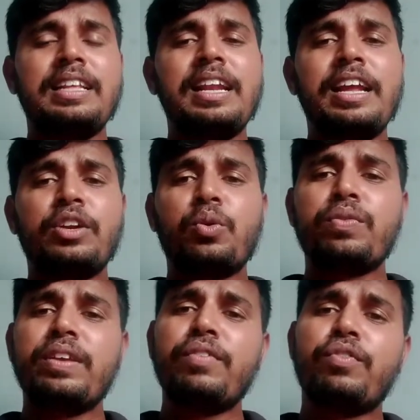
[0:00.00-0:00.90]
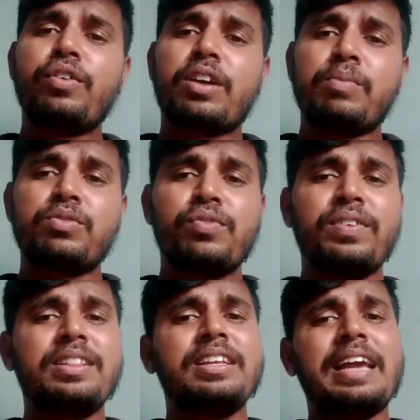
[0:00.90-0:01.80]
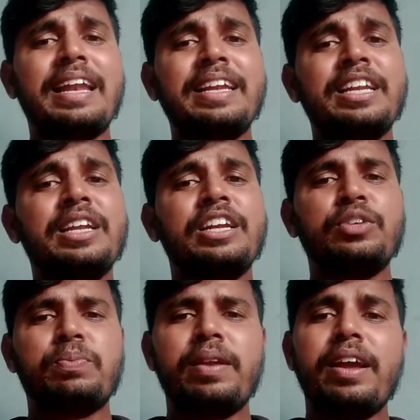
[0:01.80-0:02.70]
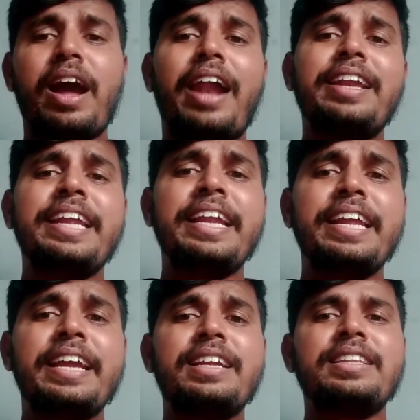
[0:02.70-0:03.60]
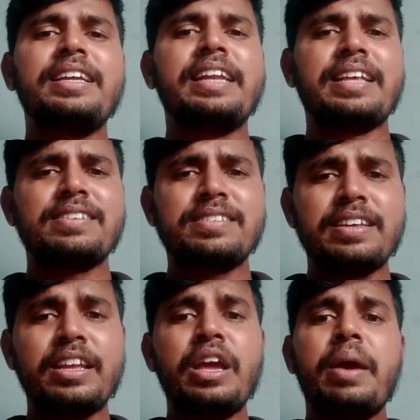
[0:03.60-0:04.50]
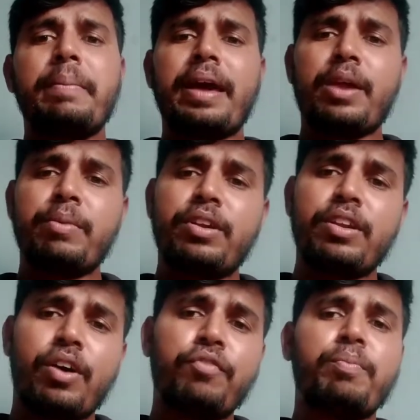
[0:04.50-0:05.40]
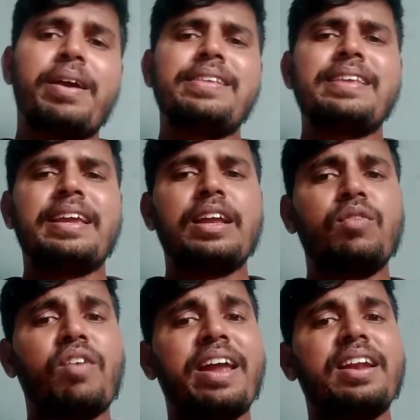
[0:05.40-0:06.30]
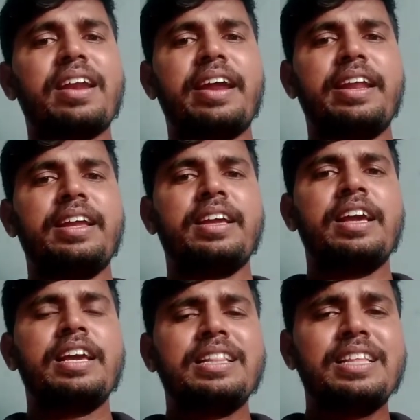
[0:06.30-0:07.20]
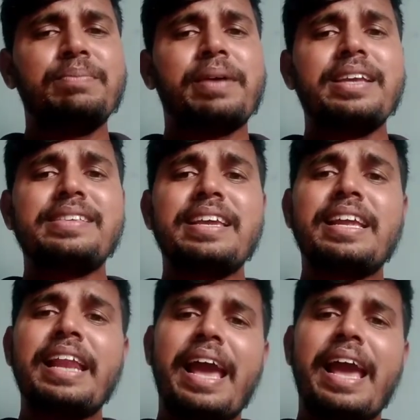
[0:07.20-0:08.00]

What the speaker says: The Lectro C4 comes with LED display and indicates the necessary parameter of bicycle while riding. The bicycle